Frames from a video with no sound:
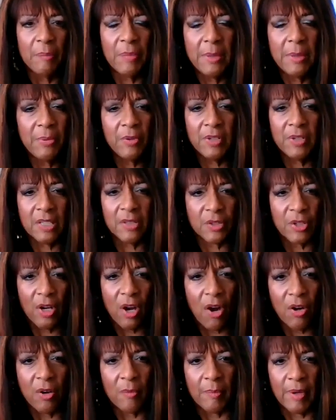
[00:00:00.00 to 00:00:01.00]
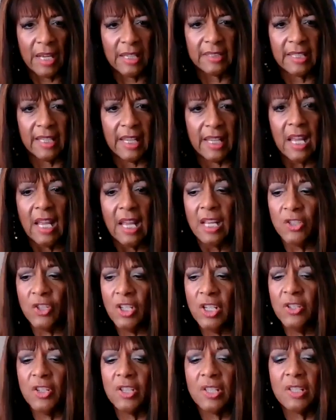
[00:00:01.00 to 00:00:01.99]
people didn't talk about that.
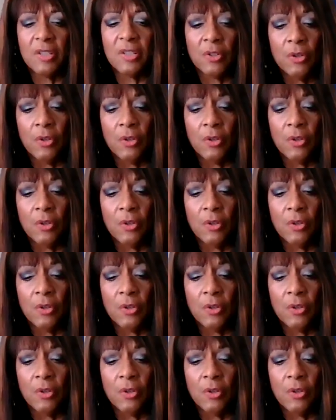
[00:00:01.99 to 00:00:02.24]
She just